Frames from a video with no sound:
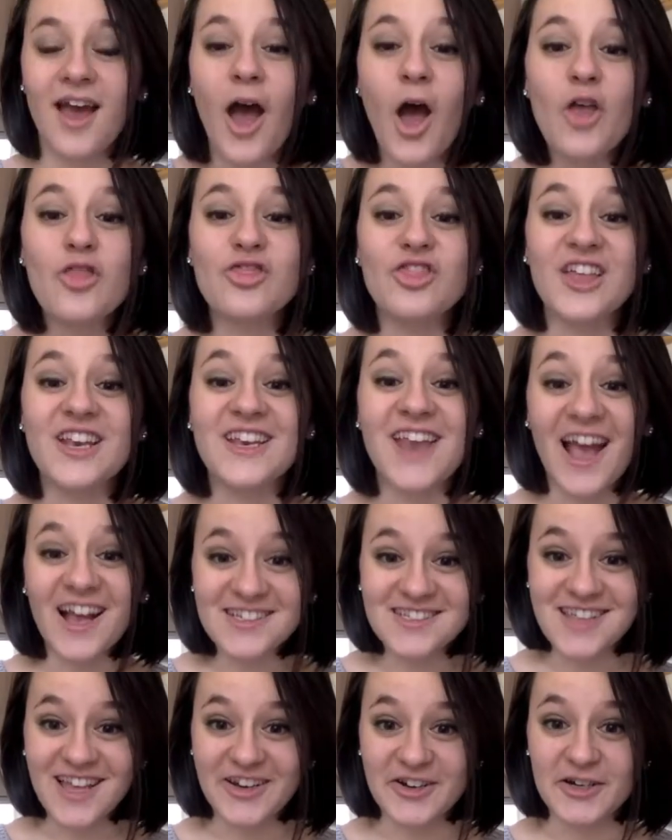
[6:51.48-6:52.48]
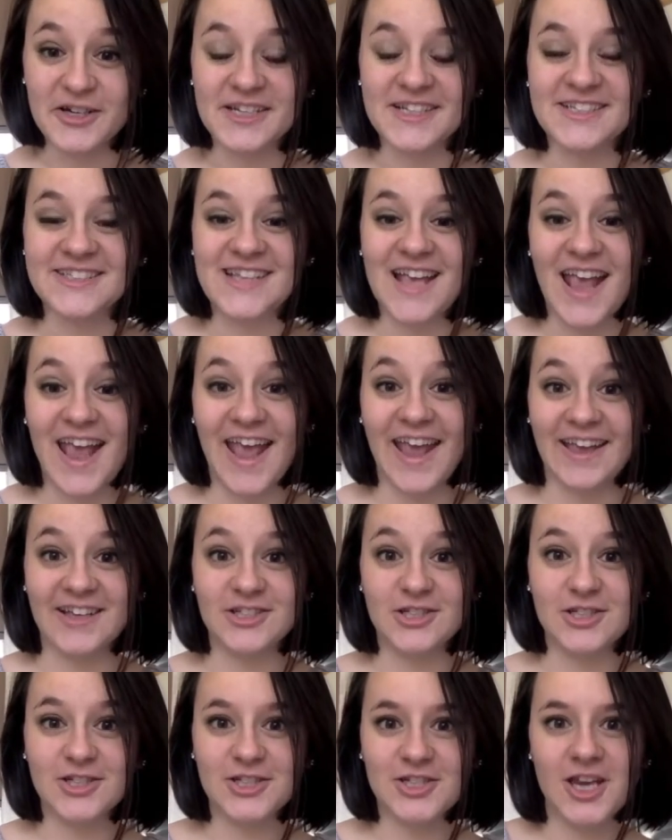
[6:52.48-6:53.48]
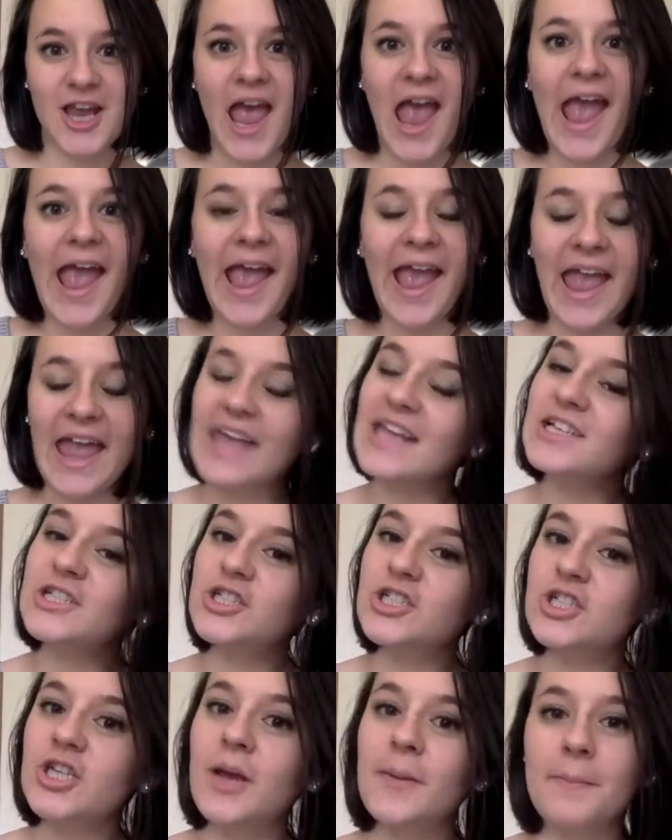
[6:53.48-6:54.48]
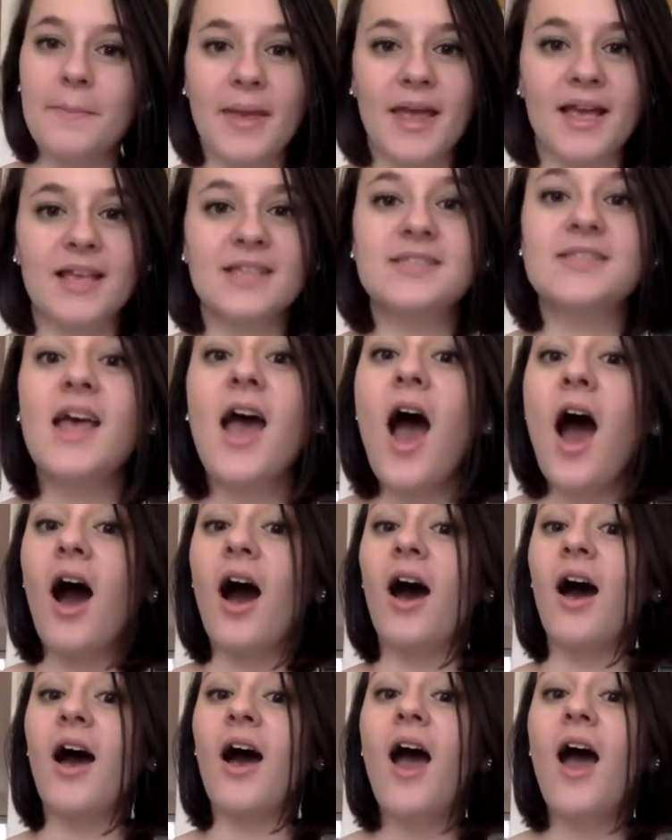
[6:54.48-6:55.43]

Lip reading: The next letter is H. H makes a